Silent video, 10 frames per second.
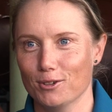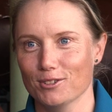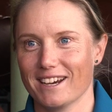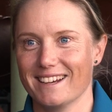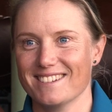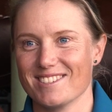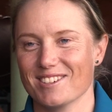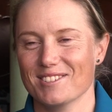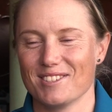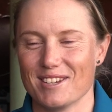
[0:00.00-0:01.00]
all day, and
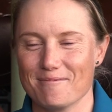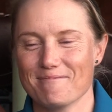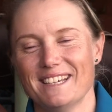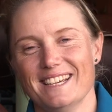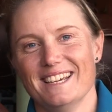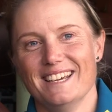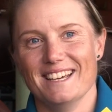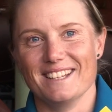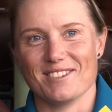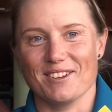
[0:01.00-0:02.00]
so
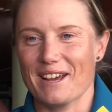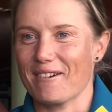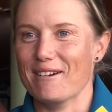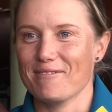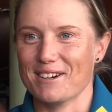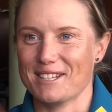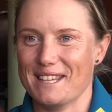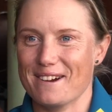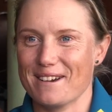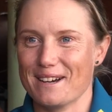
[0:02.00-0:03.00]
it's not that great for us in
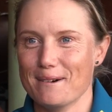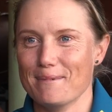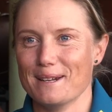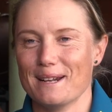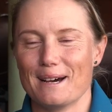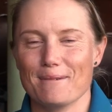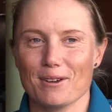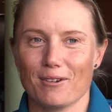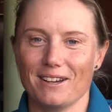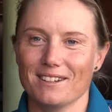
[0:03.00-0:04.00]
that regard, but
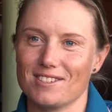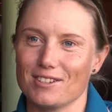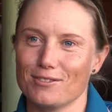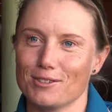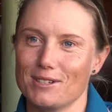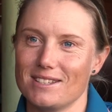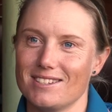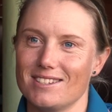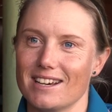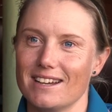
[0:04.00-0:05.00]
the cricket itself is always
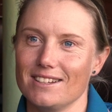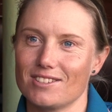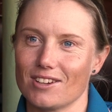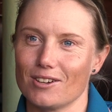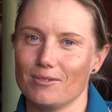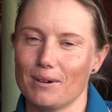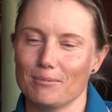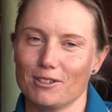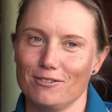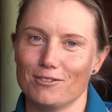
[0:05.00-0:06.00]
entertaining. So
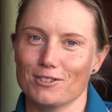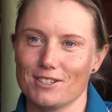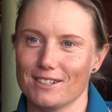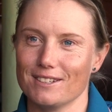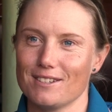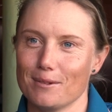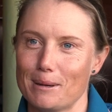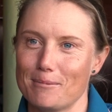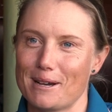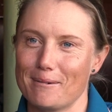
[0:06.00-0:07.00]
I'm looking forward to the
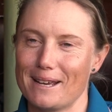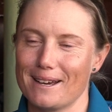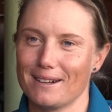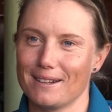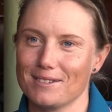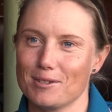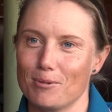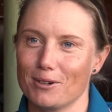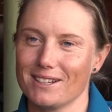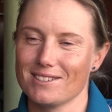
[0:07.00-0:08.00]
people coming out and
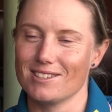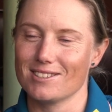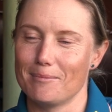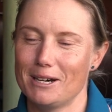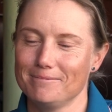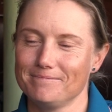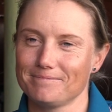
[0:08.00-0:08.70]
supporting us this summer.